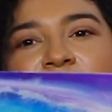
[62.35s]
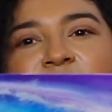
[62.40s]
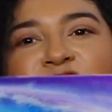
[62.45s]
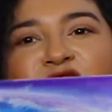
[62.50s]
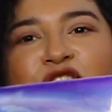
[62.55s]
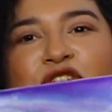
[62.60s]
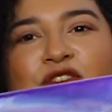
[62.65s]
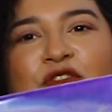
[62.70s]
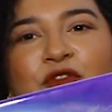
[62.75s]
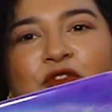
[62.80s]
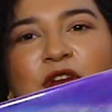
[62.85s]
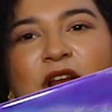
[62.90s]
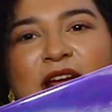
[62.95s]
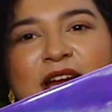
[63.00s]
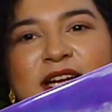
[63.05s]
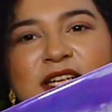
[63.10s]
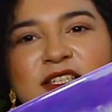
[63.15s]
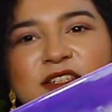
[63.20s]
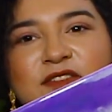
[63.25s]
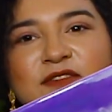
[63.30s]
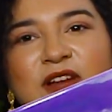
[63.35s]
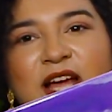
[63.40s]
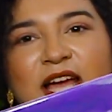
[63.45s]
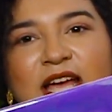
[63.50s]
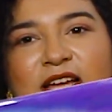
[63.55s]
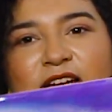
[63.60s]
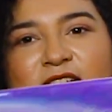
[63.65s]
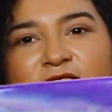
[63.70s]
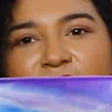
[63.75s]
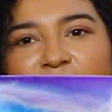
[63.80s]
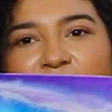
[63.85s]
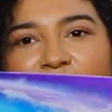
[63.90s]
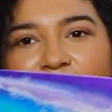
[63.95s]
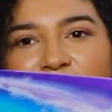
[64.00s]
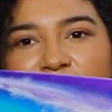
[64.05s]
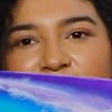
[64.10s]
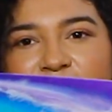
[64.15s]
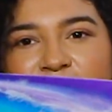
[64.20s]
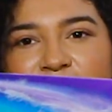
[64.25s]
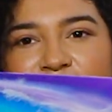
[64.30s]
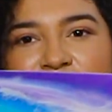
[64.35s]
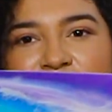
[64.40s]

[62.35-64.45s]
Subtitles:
It's reflective like a glass.